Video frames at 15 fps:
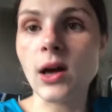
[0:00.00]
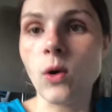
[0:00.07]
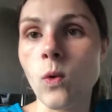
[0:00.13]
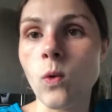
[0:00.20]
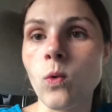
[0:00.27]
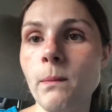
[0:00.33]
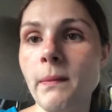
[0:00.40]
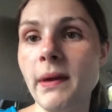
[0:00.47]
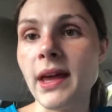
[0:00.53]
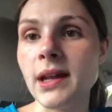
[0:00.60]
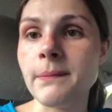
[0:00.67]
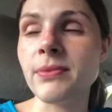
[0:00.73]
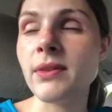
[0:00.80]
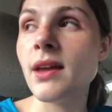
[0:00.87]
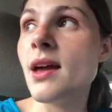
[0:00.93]
at home
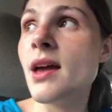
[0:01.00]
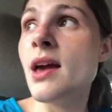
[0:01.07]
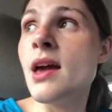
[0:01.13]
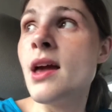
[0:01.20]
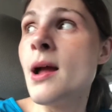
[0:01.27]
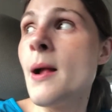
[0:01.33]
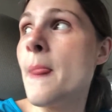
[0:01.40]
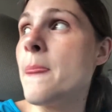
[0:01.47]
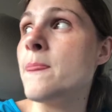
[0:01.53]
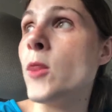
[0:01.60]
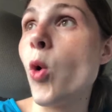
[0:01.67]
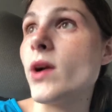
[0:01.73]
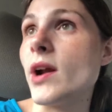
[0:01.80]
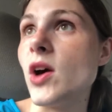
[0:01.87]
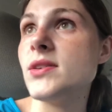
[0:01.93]
and
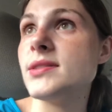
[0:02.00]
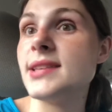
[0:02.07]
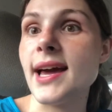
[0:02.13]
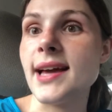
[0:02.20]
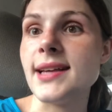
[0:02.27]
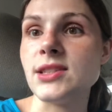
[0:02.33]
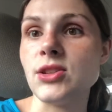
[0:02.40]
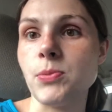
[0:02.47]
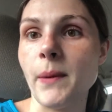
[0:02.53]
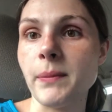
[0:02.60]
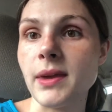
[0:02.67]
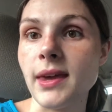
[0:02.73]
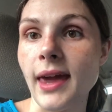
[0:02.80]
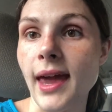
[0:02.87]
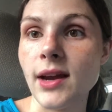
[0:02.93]
nowhere else has their
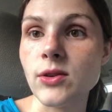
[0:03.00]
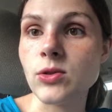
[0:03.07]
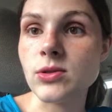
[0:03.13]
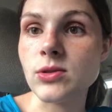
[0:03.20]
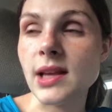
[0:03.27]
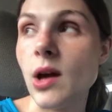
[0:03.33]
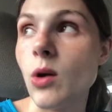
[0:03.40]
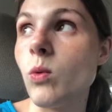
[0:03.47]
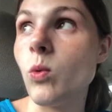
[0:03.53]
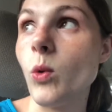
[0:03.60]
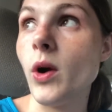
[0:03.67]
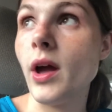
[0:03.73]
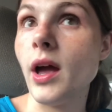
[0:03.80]
pumpkin candles out.